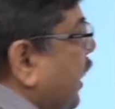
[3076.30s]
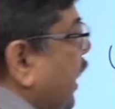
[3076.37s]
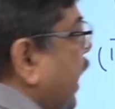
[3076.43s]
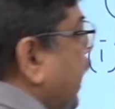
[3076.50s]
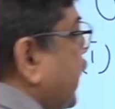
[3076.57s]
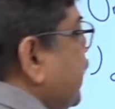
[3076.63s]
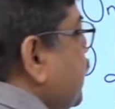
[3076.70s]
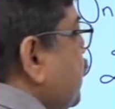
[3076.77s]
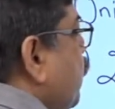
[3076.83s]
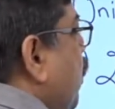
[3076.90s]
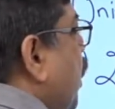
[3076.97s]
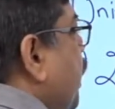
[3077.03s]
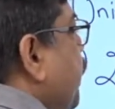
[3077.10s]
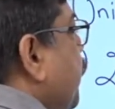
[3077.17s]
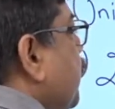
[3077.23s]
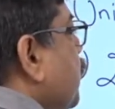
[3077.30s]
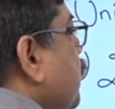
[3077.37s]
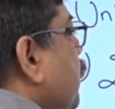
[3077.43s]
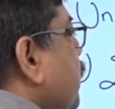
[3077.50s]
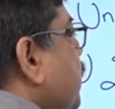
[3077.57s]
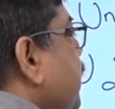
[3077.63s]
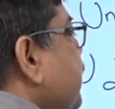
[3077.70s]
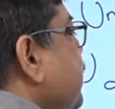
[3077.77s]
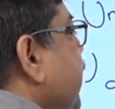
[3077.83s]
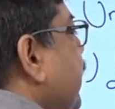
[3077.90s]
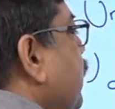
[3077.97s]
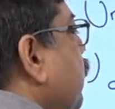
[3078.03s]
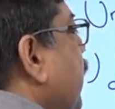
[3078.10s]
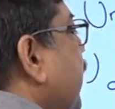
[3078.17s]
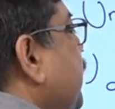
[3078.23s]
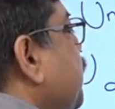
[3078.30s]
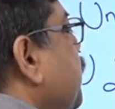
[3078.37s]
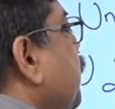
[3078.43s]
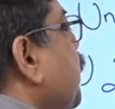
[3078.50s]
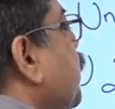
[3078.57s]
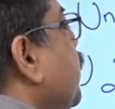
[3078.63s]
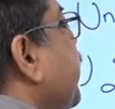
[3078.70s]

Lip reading: I just want you to know this, that why should you